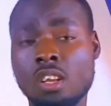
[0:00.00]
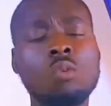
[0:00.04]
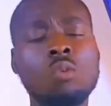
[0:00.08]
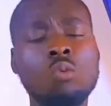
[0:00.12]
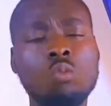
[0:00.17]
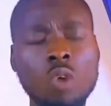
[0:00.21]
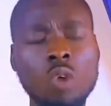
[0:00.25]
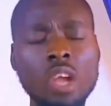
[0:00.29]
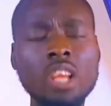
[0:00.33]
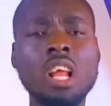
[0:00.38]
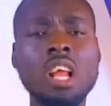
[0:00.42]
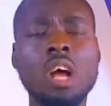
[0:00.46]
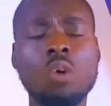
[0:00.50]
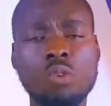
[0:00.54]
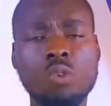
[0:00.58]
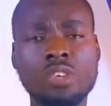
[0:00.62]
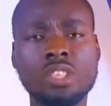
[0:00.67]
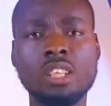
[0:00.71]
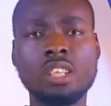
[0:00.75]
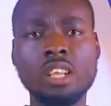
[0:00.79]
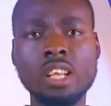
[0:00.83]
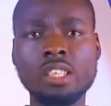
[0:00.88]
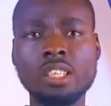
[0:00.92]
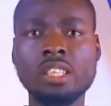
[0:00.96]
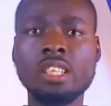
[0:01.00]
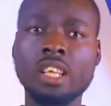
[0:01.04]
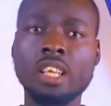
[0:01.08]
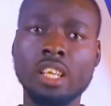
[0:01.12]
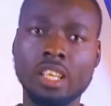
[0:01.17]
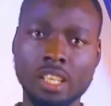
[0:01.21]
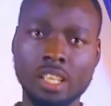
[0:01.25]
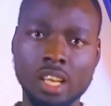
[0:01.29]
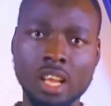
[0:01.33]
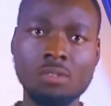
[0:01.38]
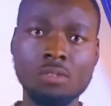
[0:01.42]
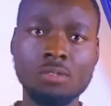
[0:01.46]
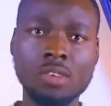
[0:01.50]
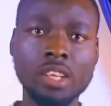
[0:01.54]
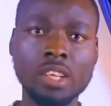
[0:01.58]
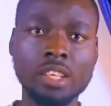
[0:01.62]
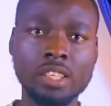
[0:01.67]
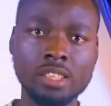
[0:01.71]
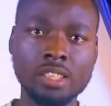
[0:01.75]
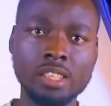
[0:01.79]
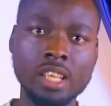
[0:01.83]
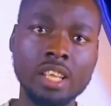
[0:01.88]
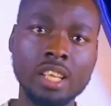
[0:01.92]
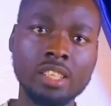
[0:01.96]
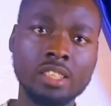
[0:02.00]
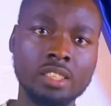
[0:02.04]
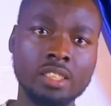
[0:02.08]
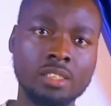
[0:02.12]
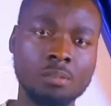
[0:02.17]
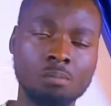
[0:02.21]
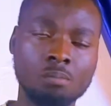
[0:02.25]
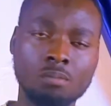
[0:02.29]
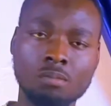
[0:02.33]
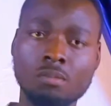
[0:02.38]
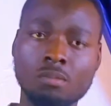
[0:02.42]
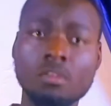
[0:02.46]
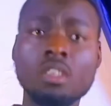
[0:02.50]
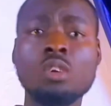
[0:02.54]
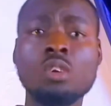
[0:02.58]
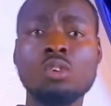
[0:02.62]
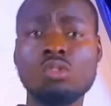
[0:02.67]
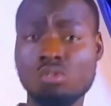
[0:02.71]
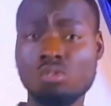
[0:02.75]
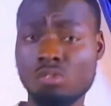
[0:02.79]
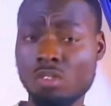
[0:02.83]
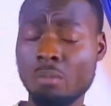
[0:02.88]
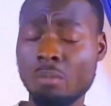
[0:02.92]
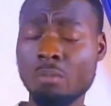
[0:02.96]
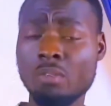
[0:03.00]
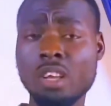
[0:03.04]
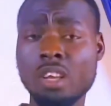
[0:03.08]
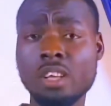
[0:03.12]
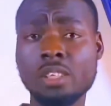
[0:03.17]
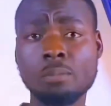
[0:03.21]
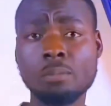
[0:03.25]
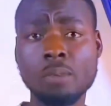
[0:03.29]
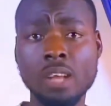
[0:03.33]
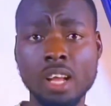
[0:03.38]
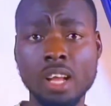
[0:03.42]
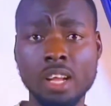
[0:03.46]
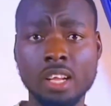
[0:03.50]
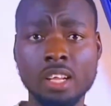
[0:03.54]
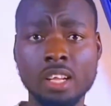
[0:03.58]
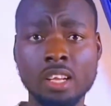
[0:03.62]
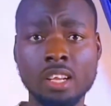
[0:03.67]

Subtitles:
When I was learning a graphic designing some years back,